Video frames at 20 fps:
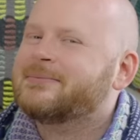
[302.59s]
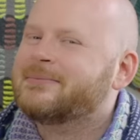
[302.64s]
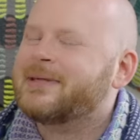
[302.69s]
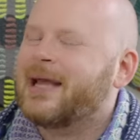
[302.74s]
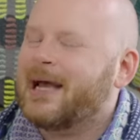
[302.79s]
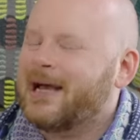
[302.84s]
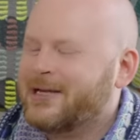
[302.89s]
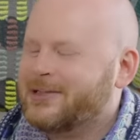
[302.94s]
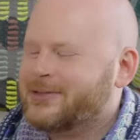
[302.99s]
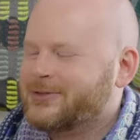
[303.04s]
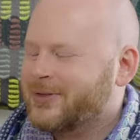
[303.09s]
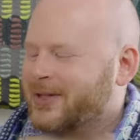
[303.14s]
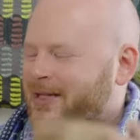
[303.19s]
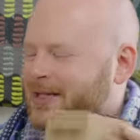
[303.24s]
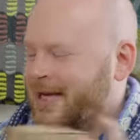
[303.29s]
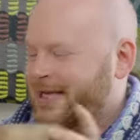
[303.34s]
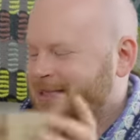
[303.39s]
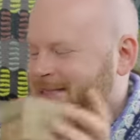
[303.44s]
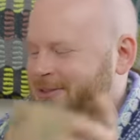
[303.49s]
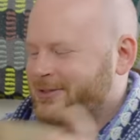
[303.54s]
yeah, it's really
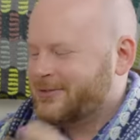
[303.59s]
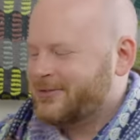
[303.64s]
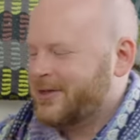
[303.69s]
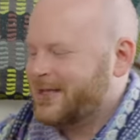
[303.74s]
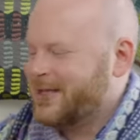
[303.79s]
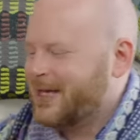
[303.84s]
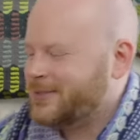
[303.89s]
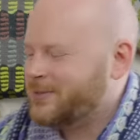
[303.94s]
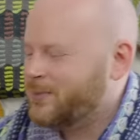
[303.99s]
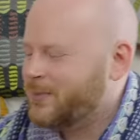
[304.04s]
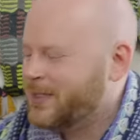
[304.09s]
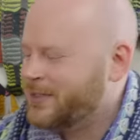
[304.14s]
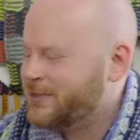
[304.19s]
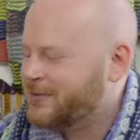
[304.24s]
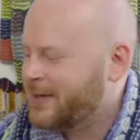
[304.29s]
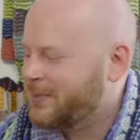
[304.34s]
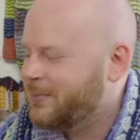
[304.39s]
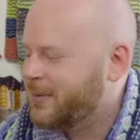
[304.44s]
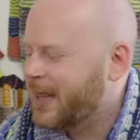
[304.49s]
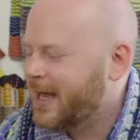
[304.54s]
nice. It's a really nice
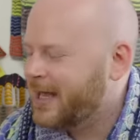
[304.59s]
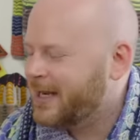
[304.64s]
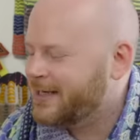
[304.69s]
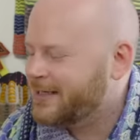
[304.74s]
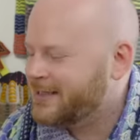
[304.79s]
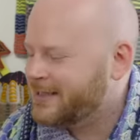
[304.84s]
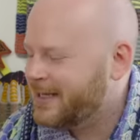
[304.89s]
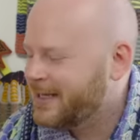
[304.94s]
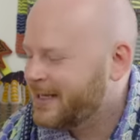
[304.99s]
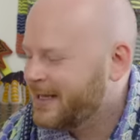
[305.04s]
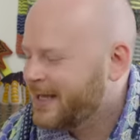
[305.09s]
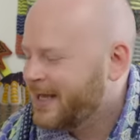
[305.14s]
wintry blend